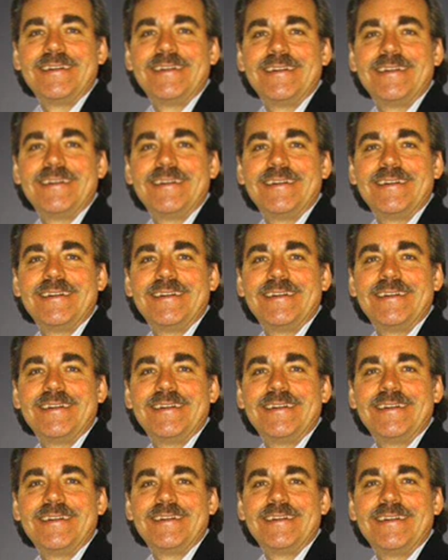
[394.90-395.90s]

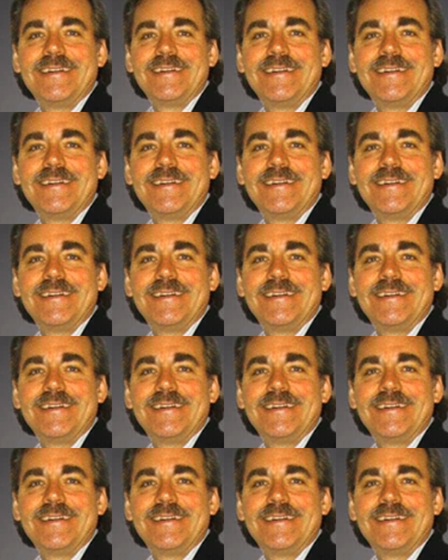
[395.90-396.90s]

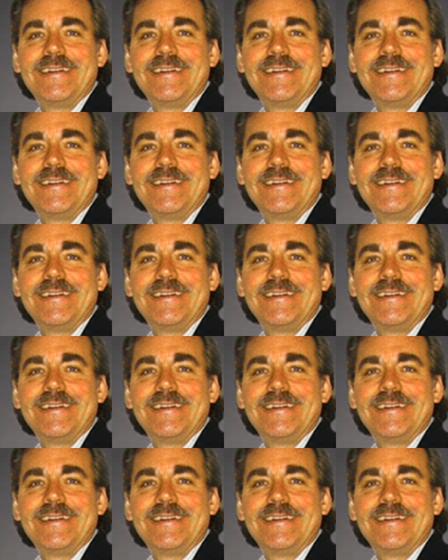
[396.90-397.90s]

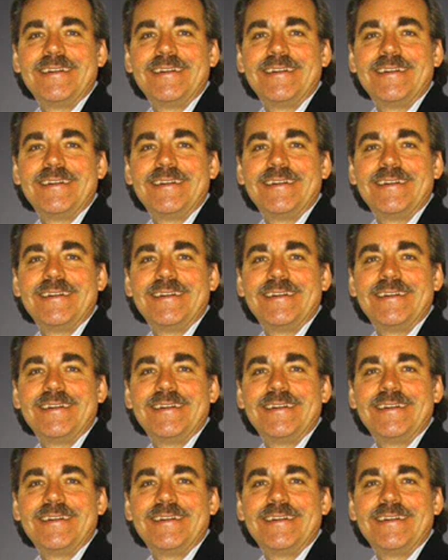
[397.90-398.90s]

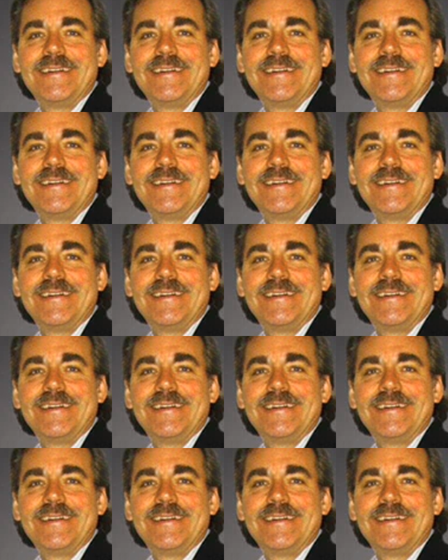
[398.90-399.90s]

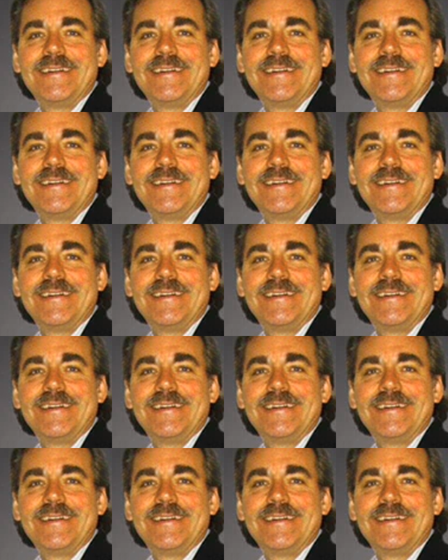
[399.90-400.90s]

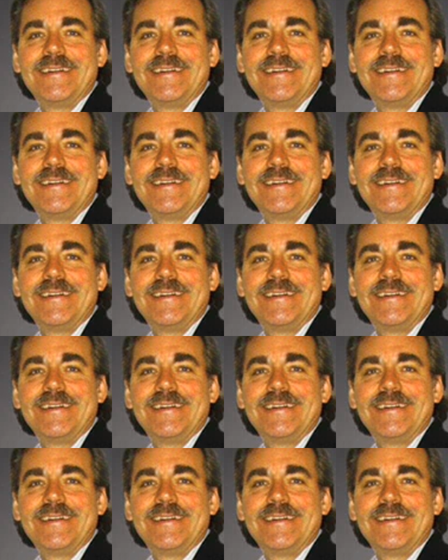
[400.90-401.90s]

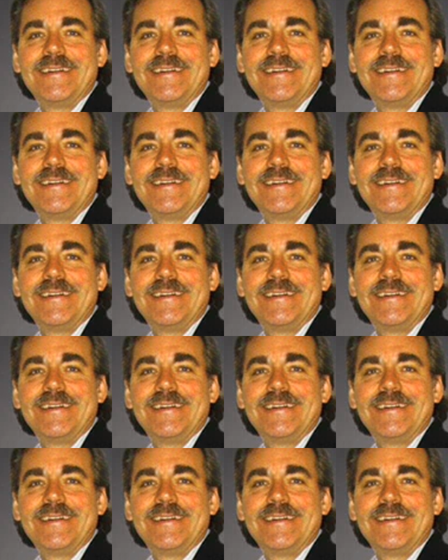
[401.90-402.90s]
The face doesn't move, so there is nothing to read.